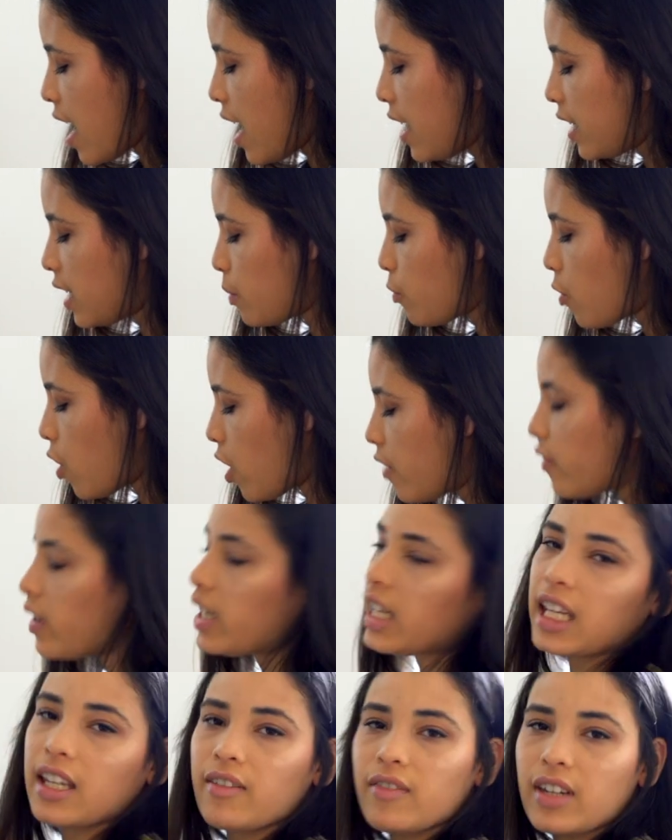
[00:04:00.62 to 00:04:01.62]
It's more of
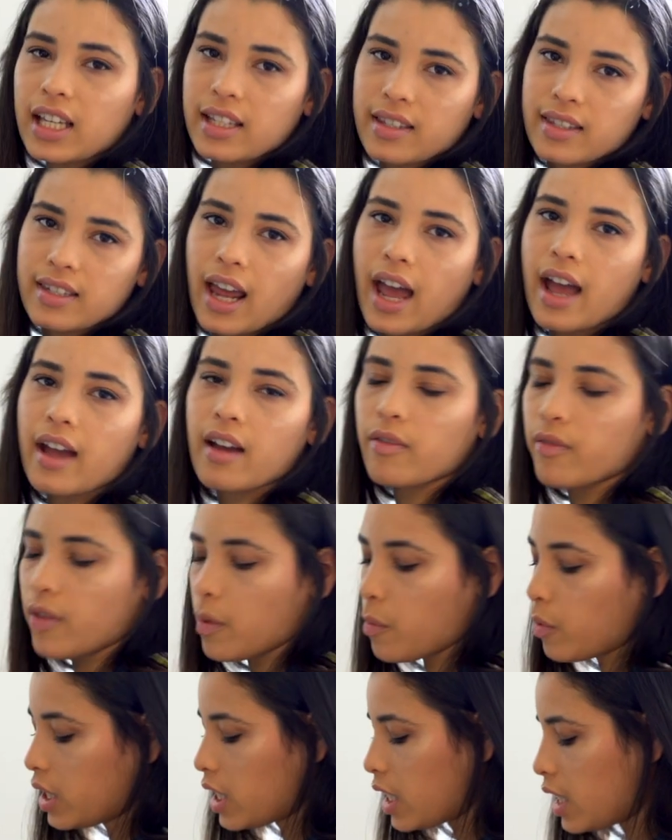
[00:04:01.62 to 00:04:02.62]
an evening snack.
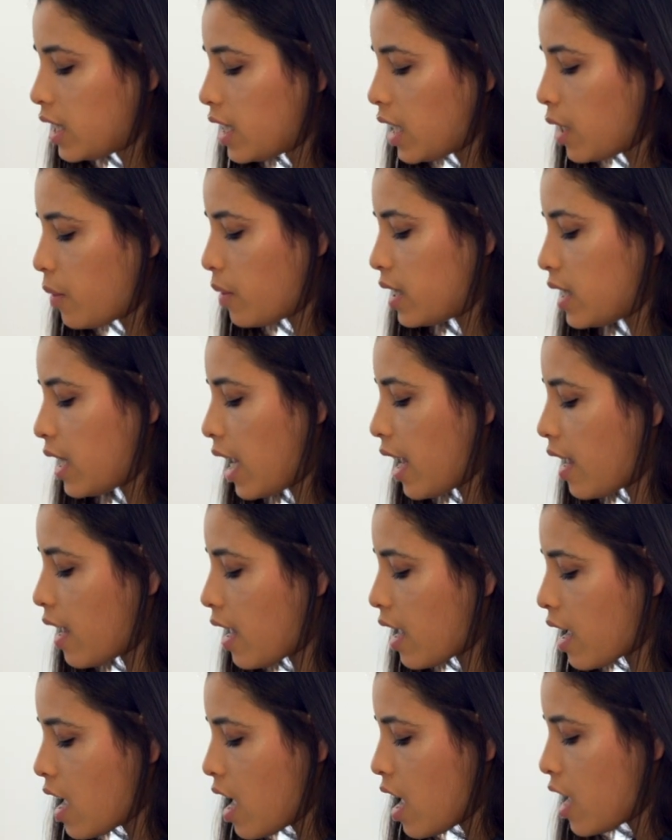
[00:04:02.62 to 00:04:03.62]
From what Cinzia was
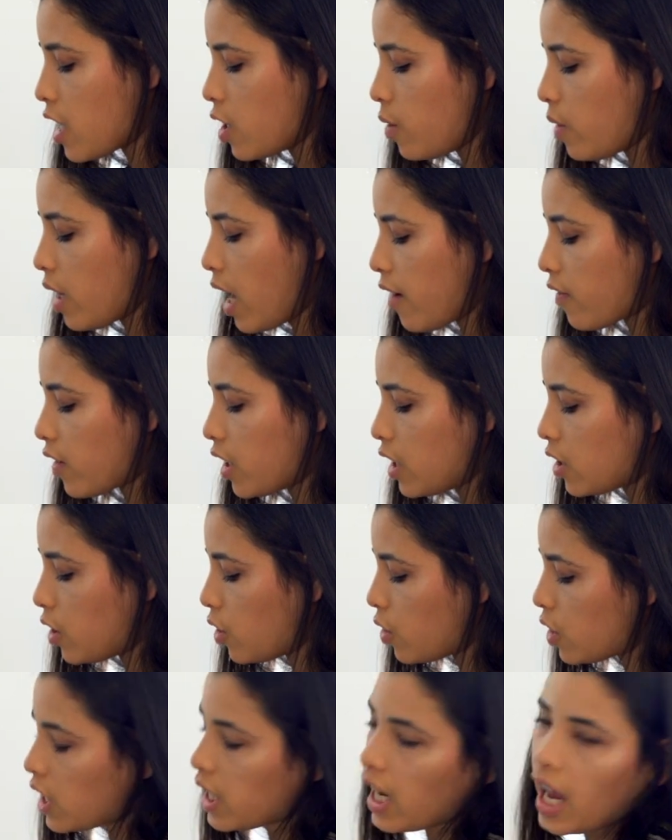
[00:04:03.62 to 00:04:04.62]
saying, you would have
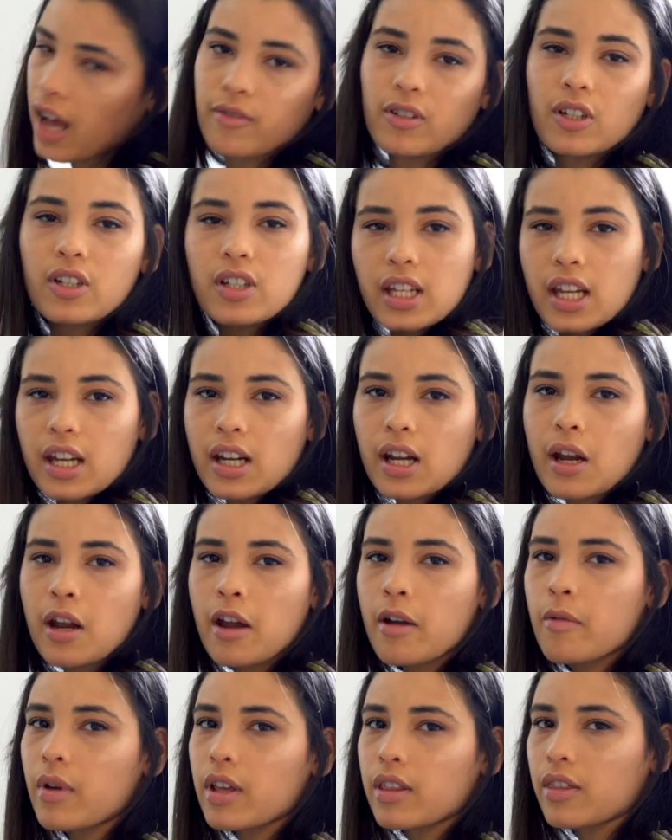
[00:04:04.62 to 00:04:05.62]
contucci after
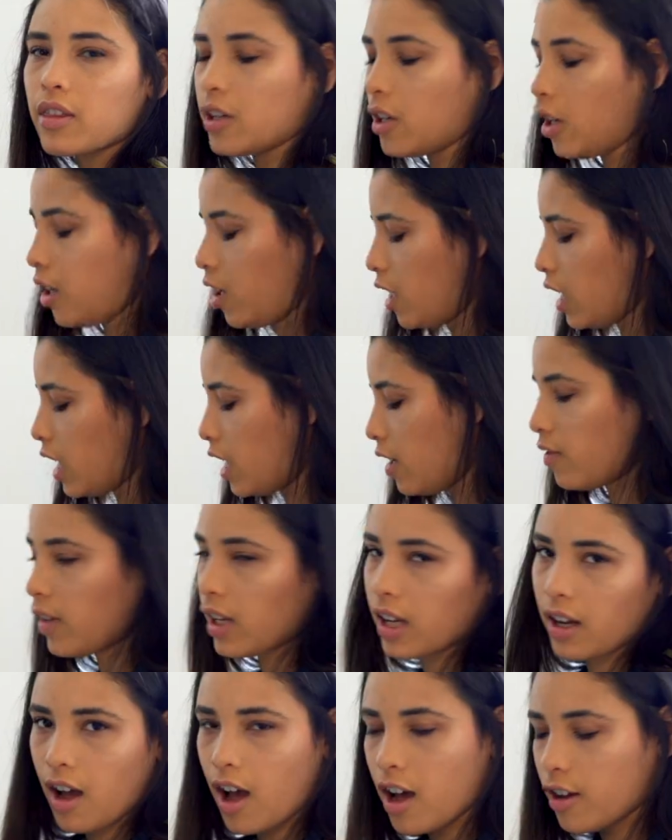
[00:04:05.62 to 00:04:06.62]
dinner with your
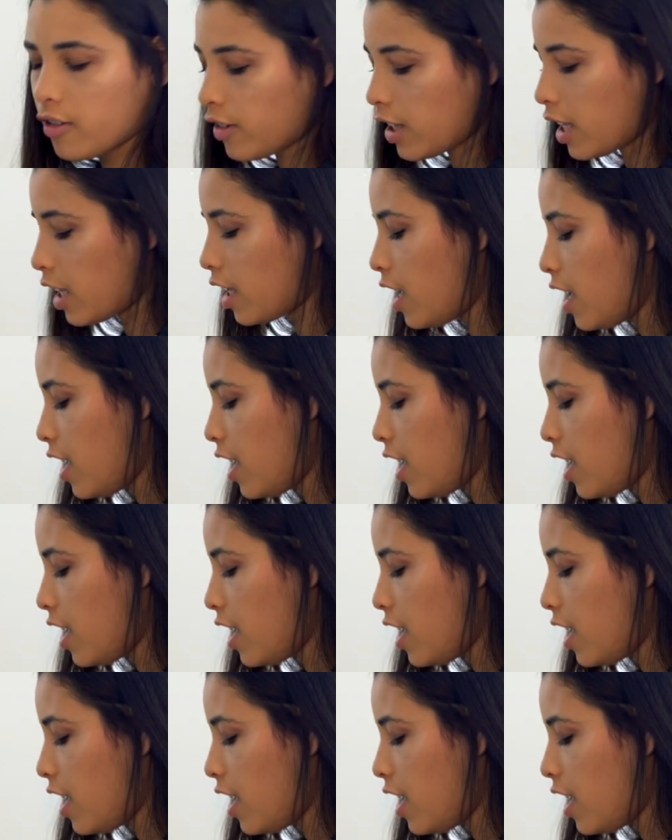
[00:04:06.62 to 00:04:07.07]
evening coffee.